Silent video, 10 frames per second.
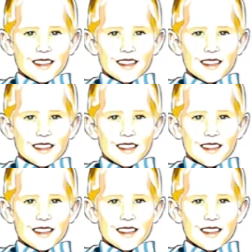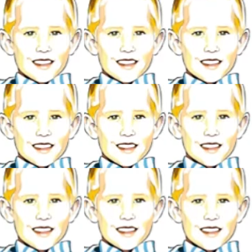
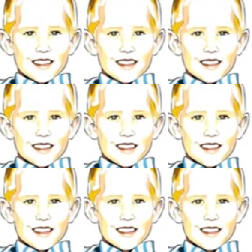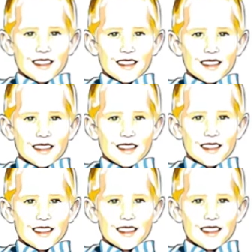
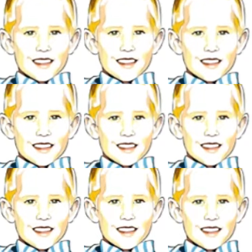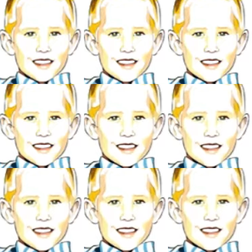
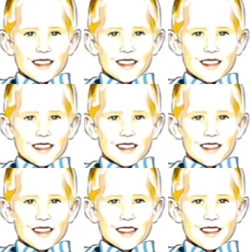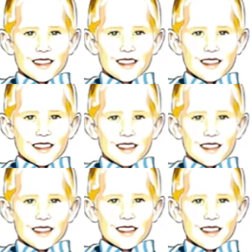
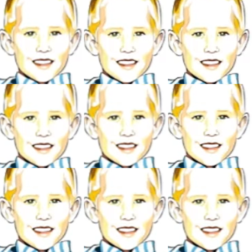No words are spoken by the person on screen.